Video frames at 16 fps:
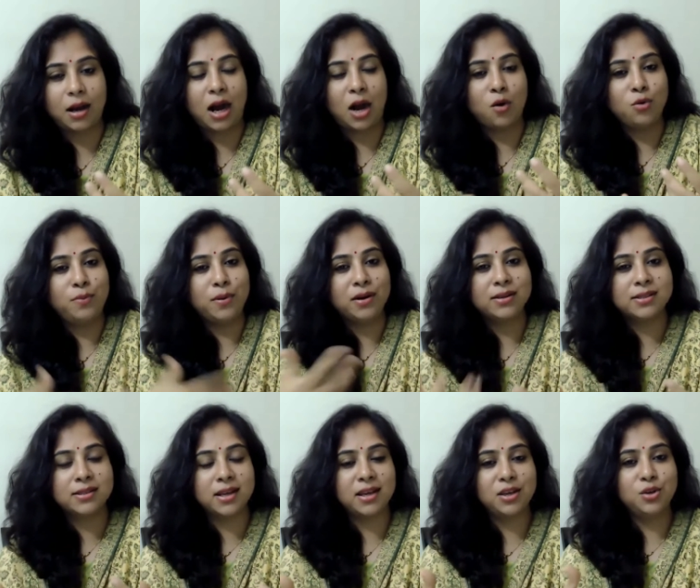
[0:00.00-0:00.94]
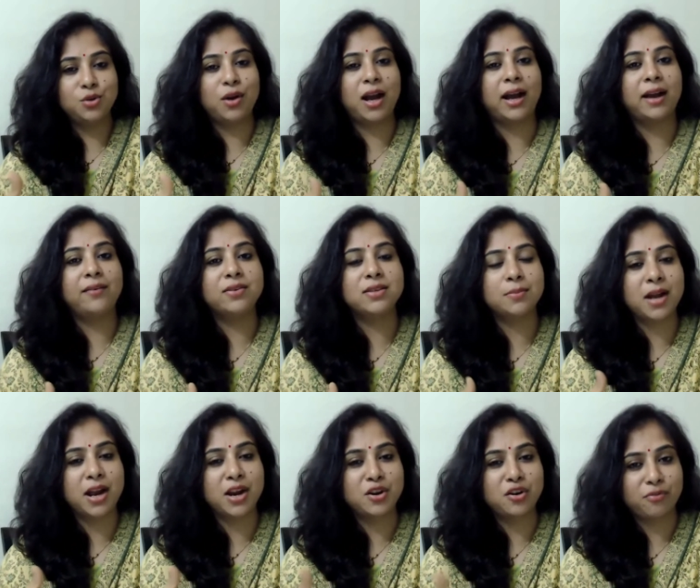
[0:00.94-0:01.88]
outbursting, you have some
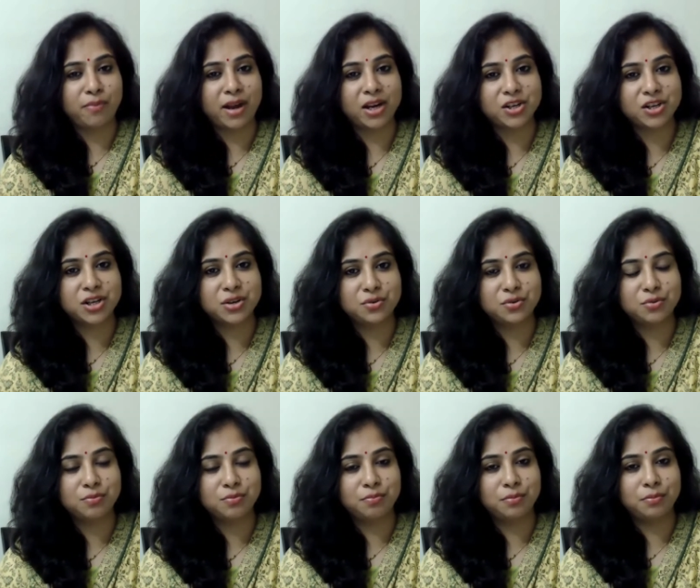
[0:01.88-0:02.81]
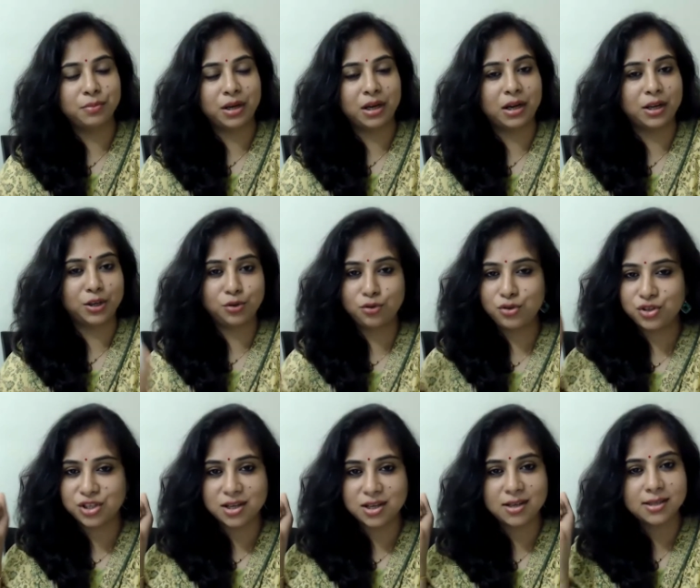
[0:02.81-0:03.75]
kind of passion to
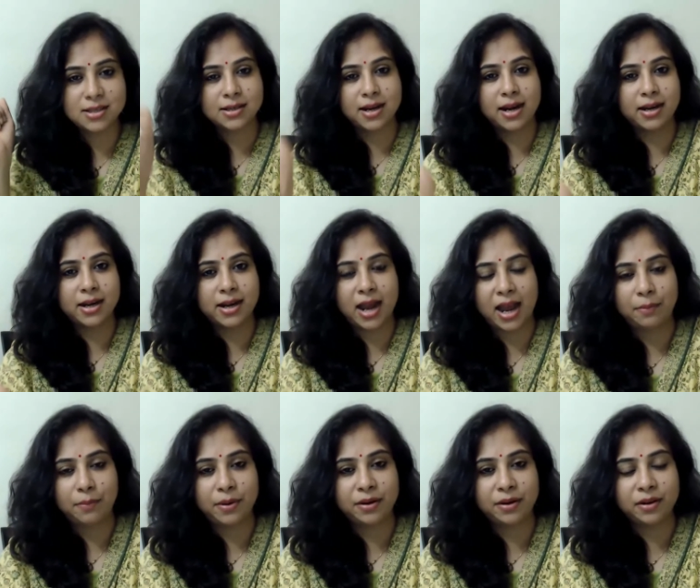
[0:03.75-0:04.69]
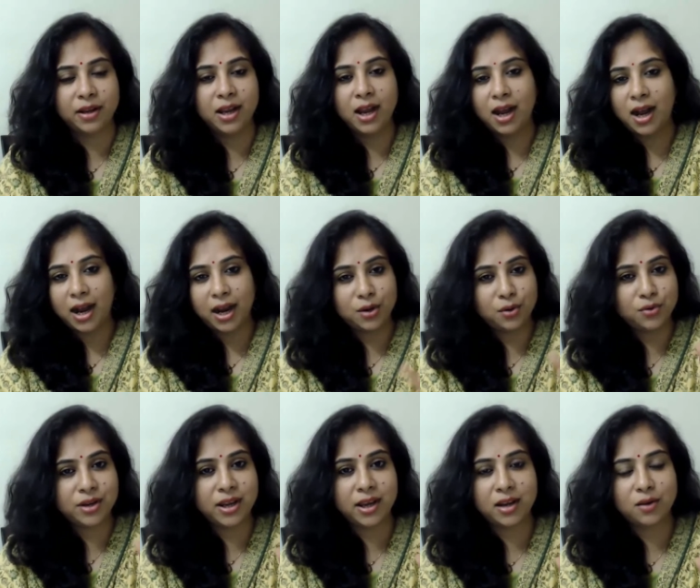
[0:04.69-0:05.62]
just let it happen. I don't
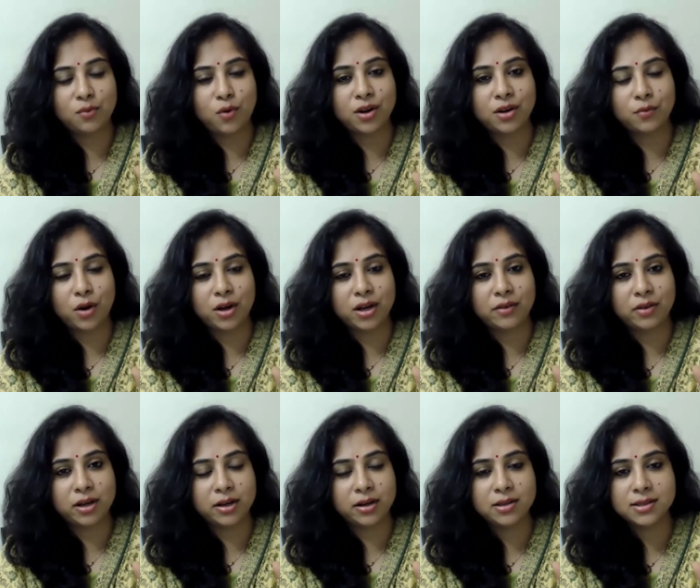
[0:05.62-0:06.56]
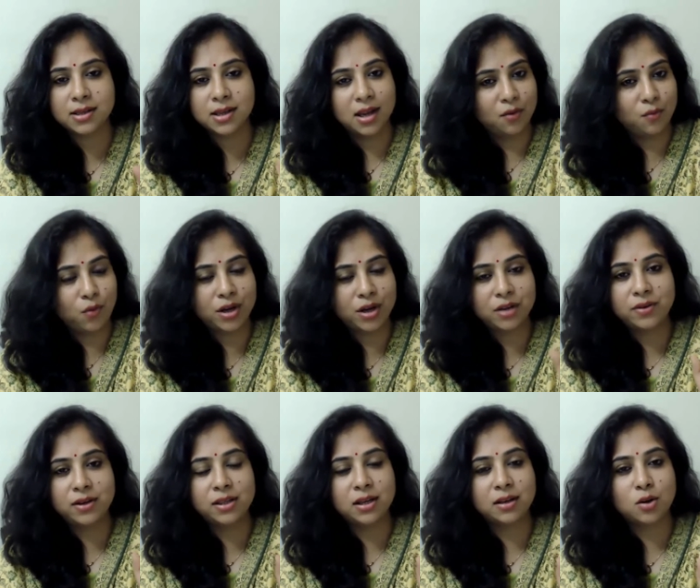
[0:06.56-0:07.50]
care whatever it is,
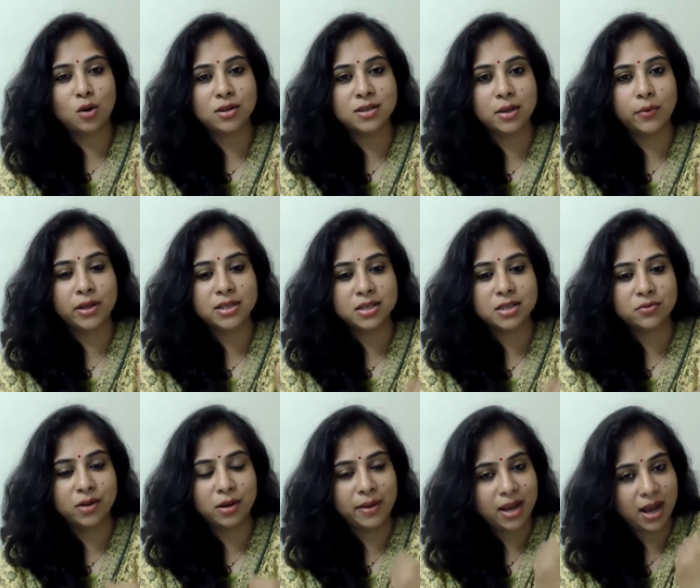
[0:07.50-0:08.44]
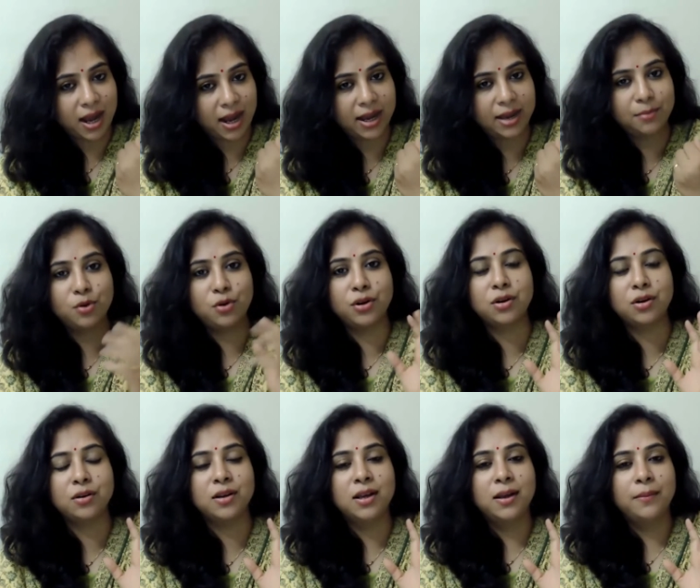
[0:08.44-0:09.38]
whatever the consequences will be, I'm
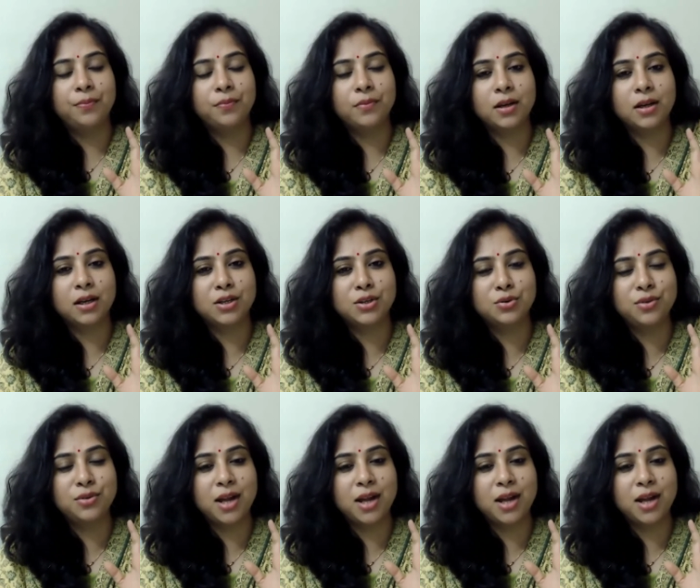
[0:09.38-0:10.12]
gonna do